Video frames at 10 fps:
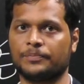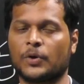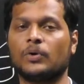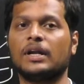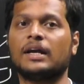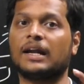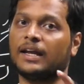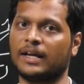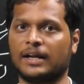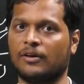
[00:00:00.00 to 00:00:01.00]
Only clay
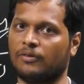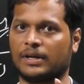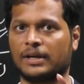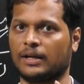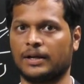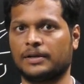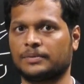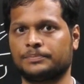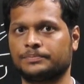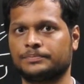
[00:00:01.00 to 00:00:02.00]
can have vertical height.
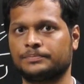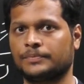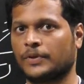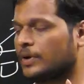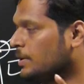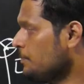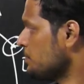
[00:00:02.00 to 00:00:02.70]
Okay,